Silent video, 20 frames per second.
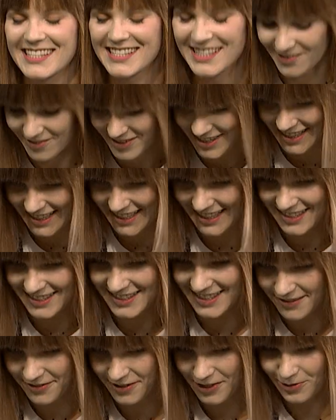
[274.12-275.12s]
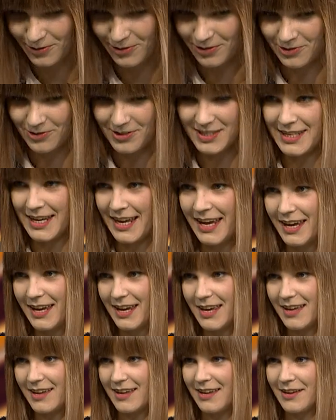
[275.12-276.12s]
it's really difficult to
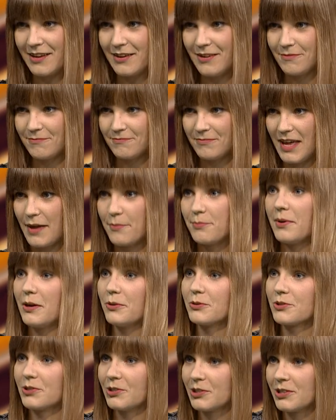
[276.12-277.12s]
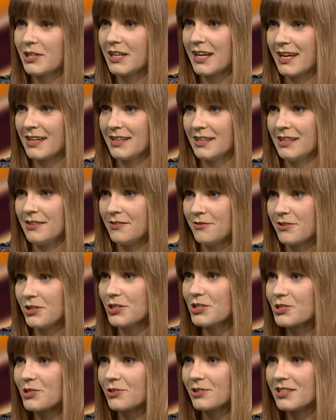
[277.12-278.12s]
say um, about organ in
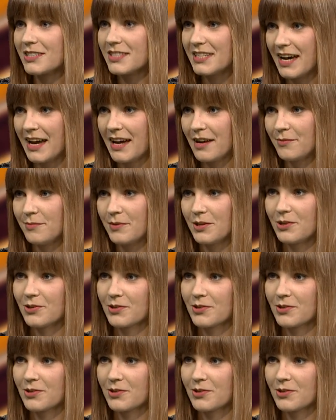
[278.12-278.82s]
very short time